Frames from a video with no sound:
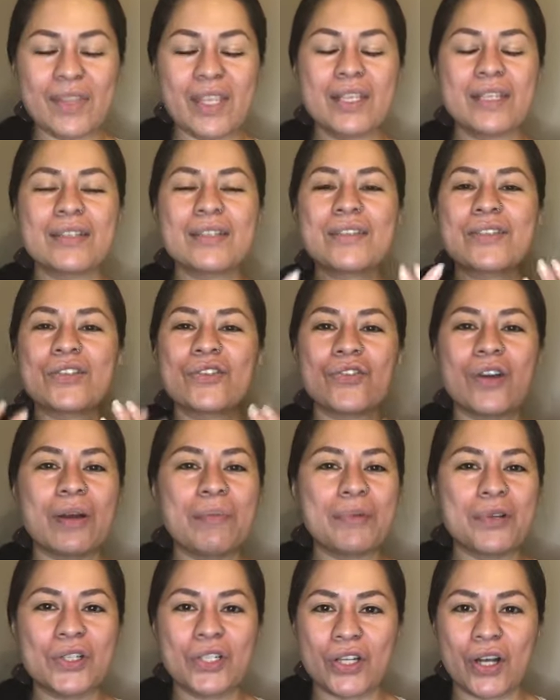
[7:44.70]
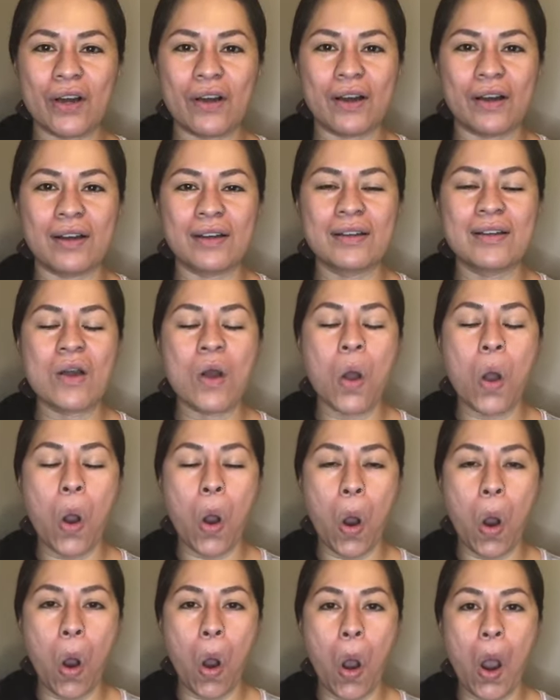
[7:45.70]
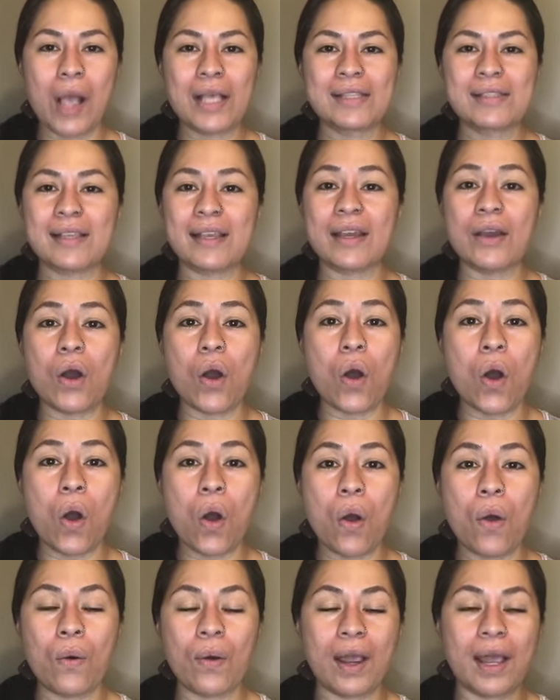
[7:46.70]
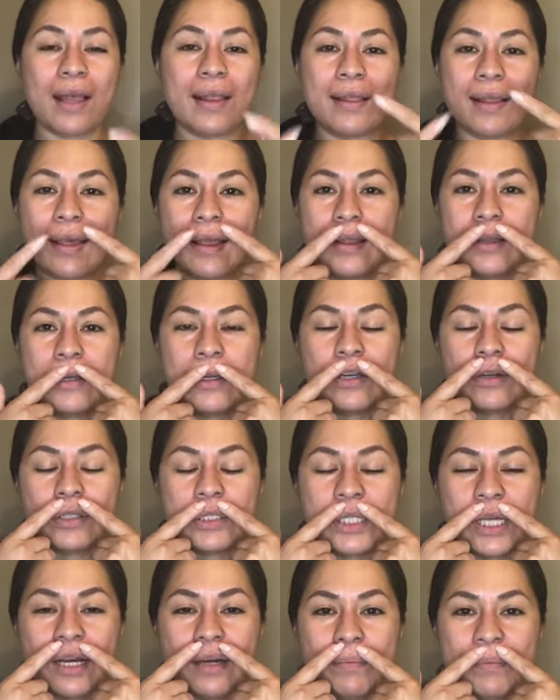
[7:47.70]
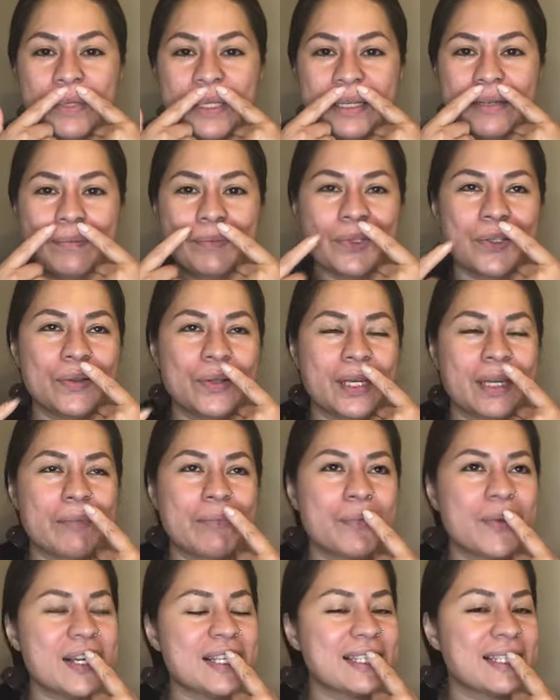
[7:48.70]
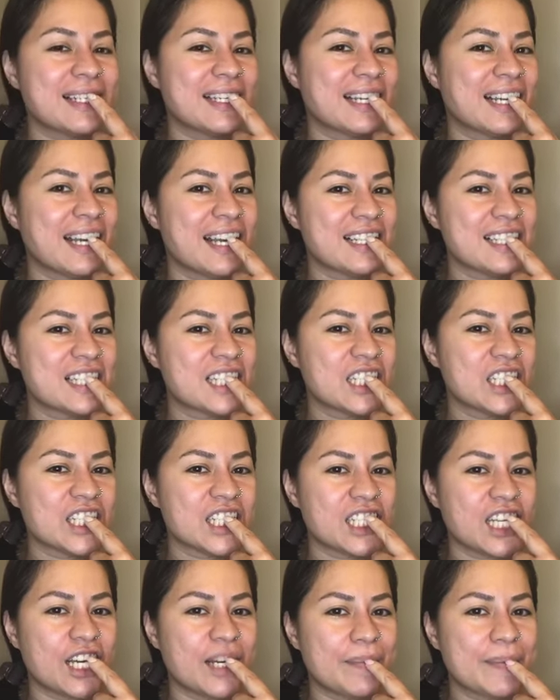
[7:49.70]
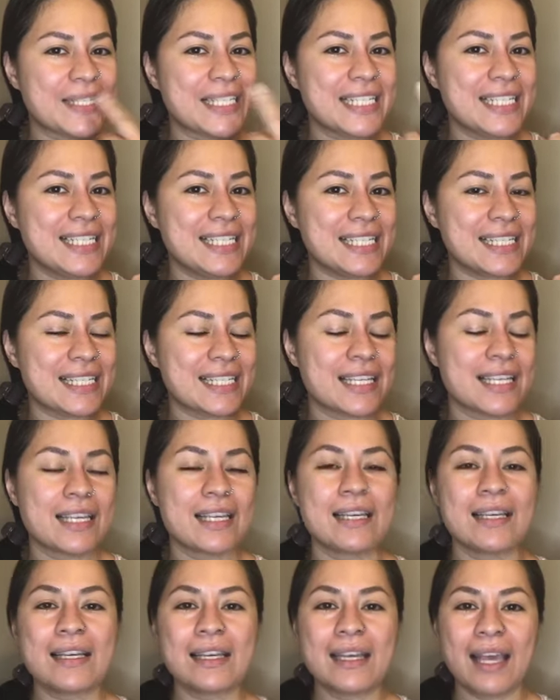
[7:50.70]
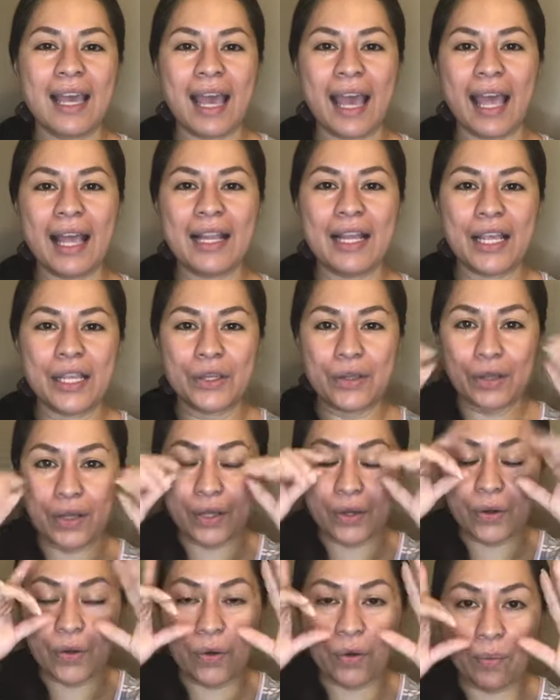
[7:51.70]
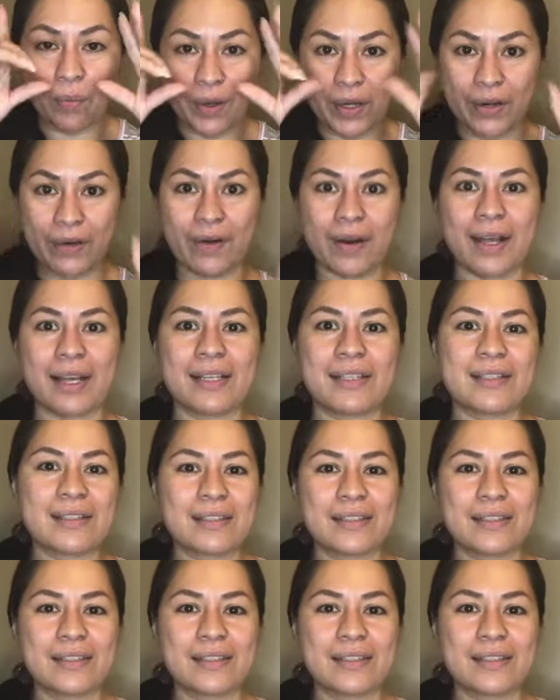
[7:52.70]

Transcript: Just drop your jaw, say, oh, and then your top lip, you can press it against your top teeth, and then you can open your eyes.